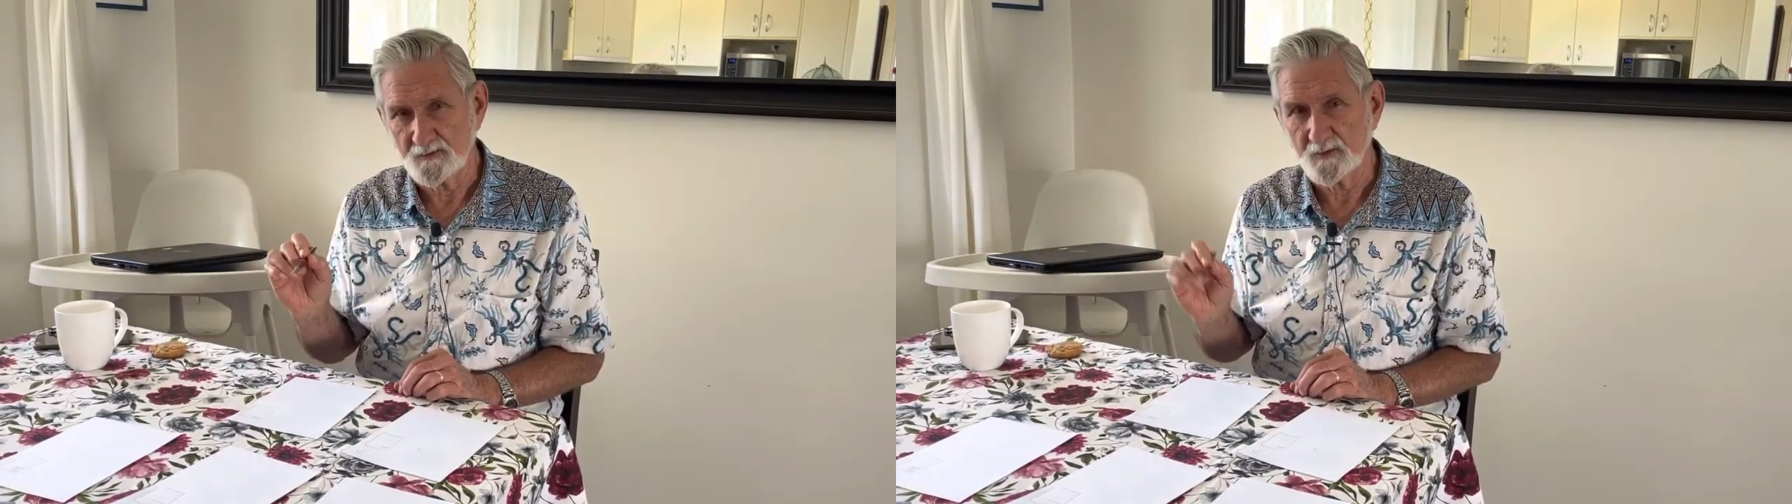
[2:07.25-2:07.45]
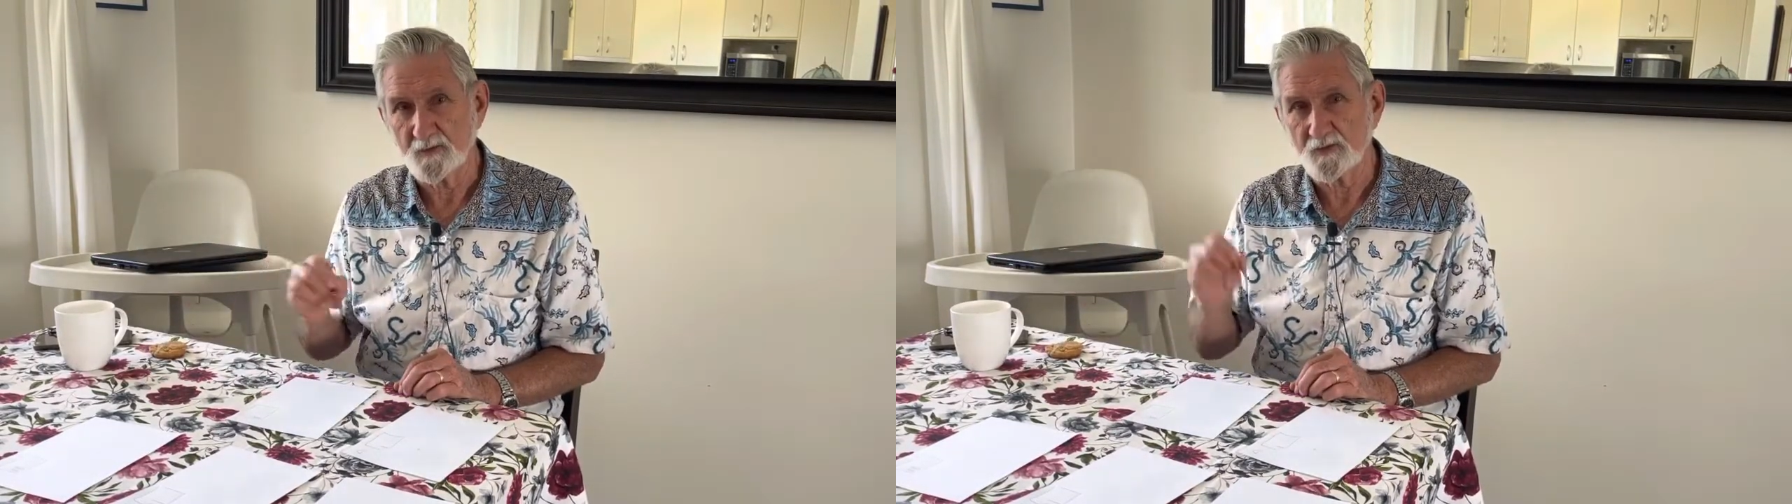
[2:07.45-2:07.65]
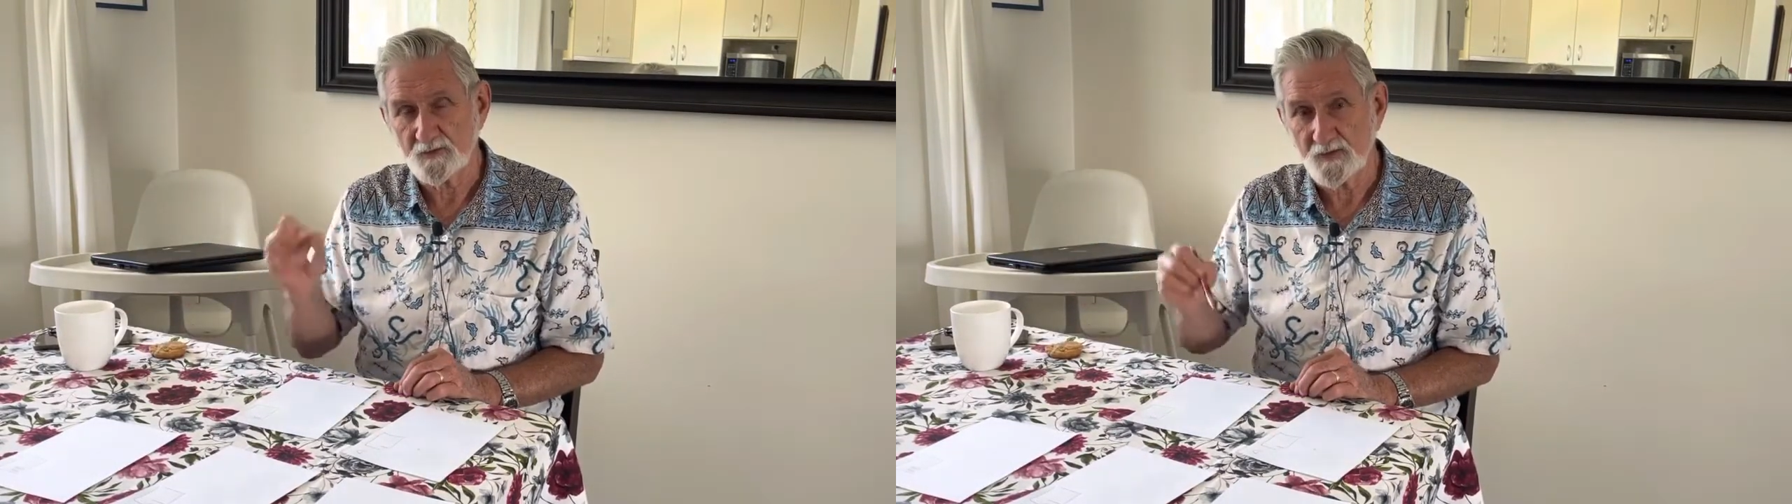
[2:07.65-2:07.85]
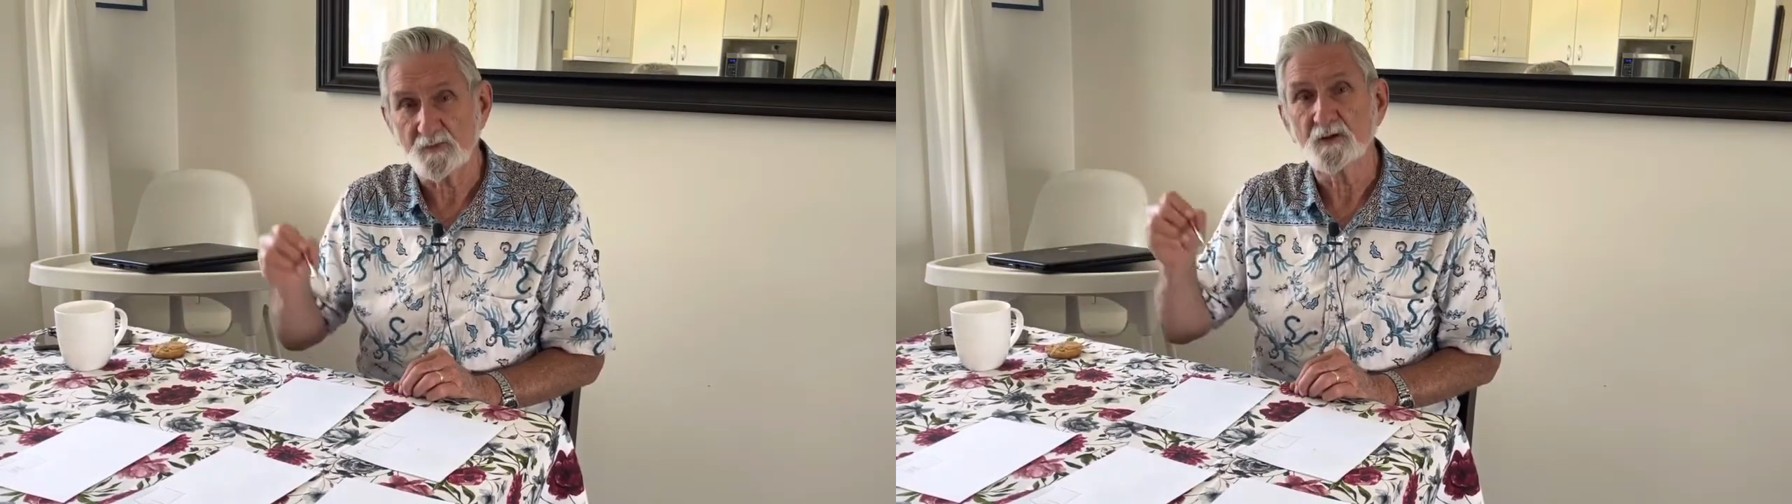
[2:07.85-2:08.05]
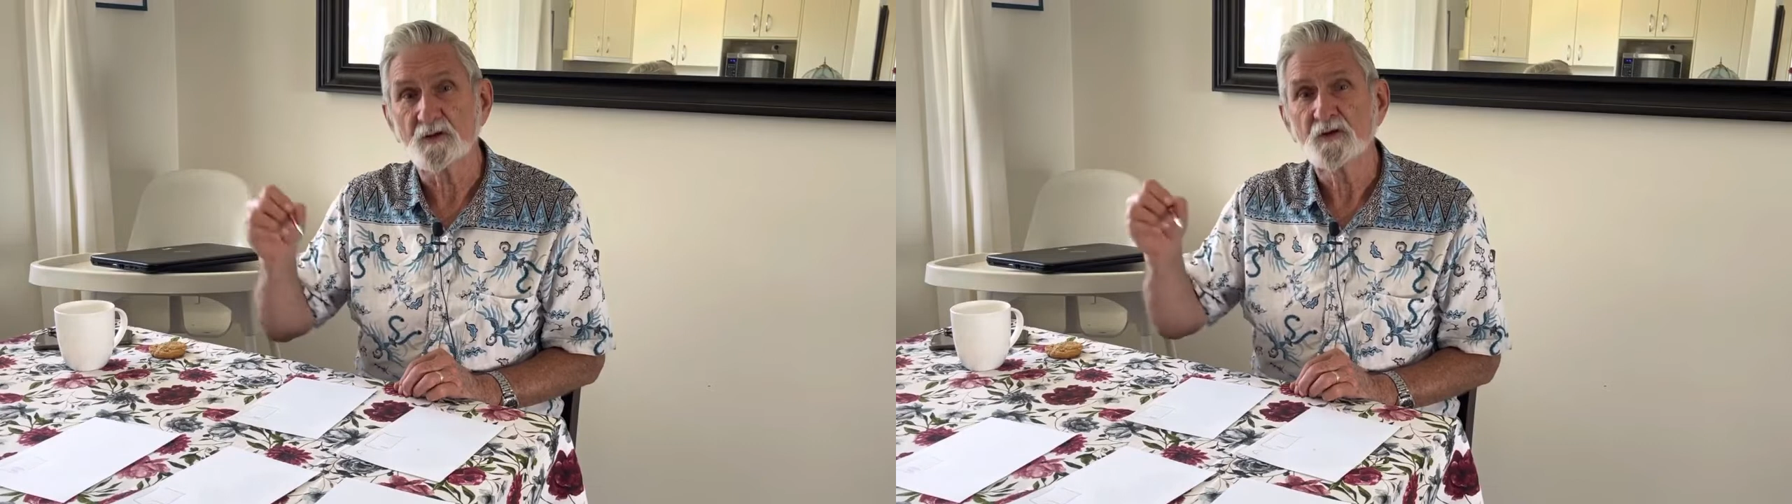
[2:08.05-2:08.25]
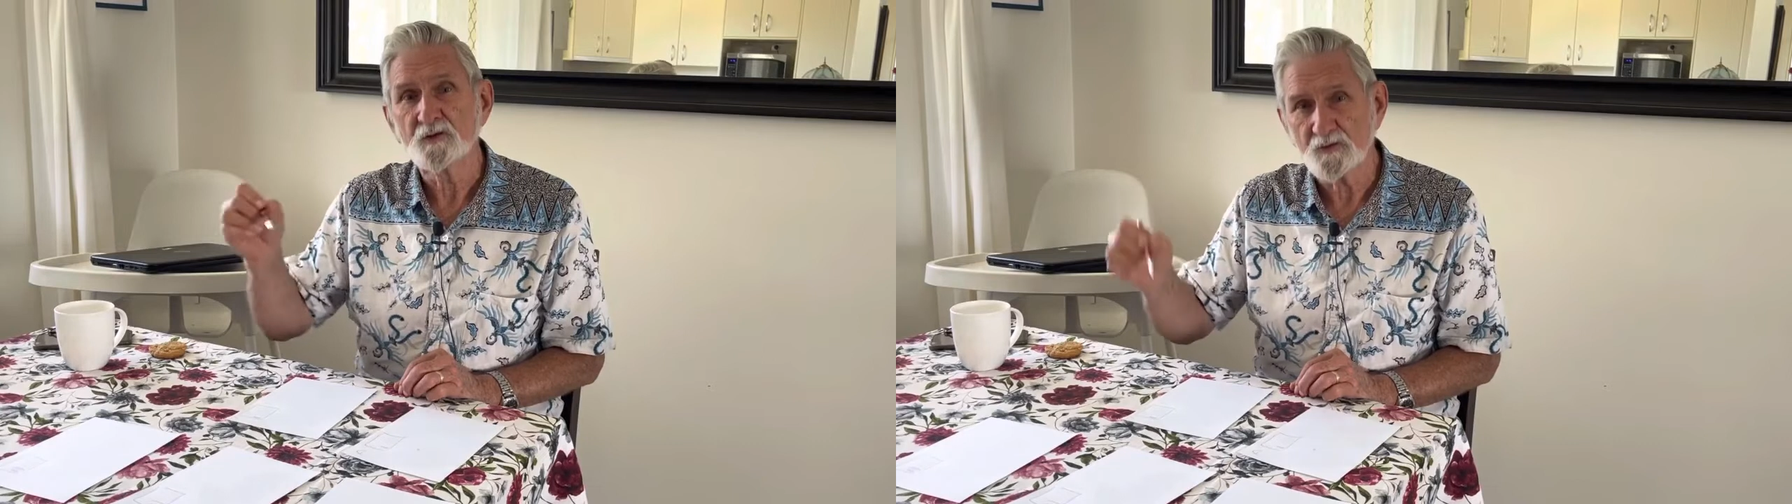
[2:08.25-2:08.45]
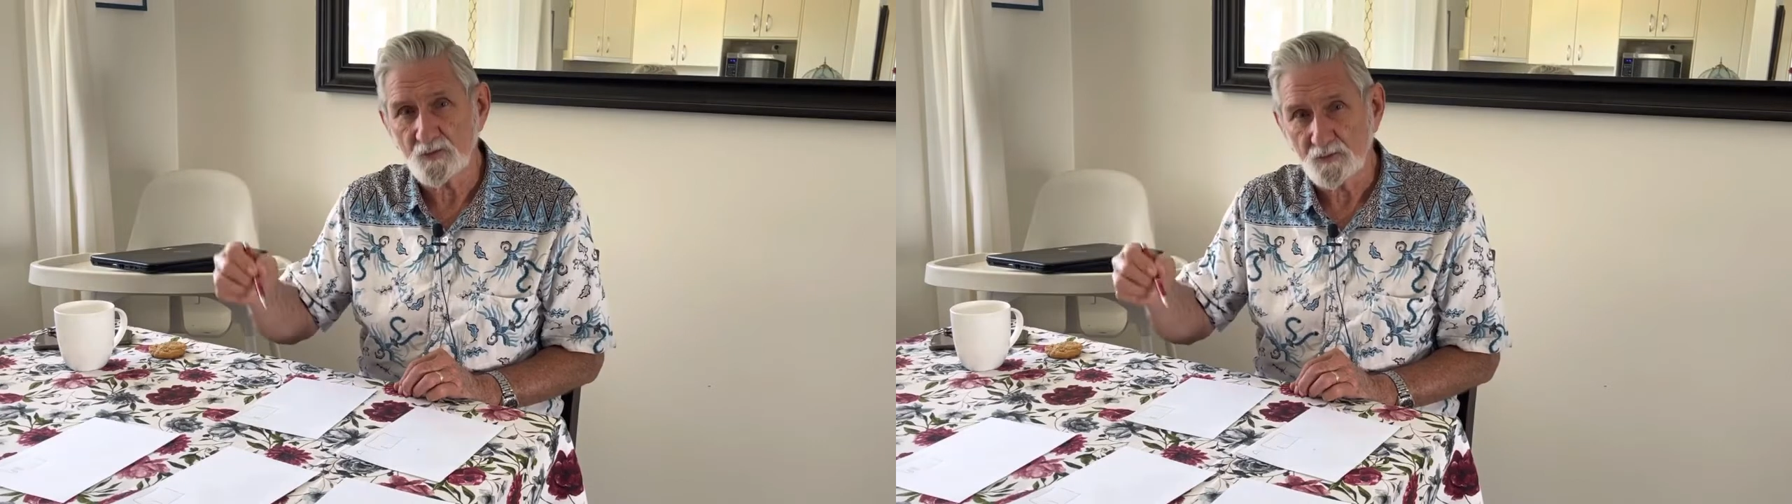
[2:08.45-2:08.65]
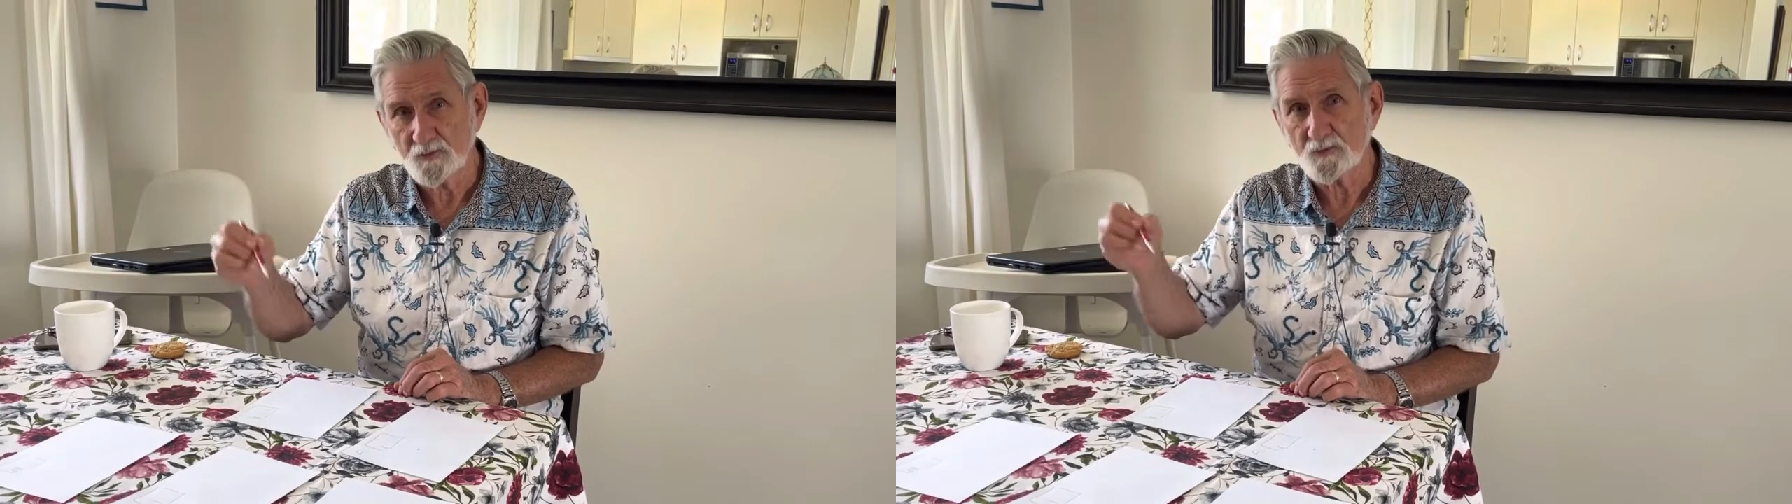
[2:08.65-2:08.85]
There are several
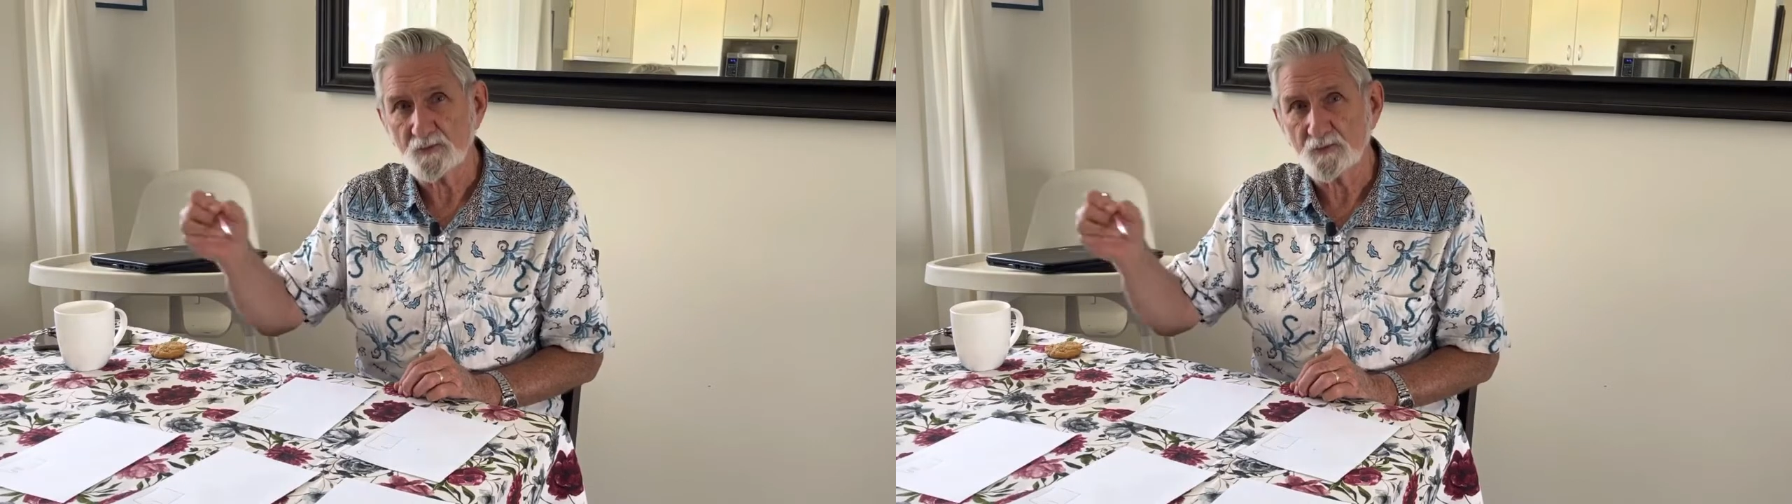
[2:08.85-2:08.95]
tools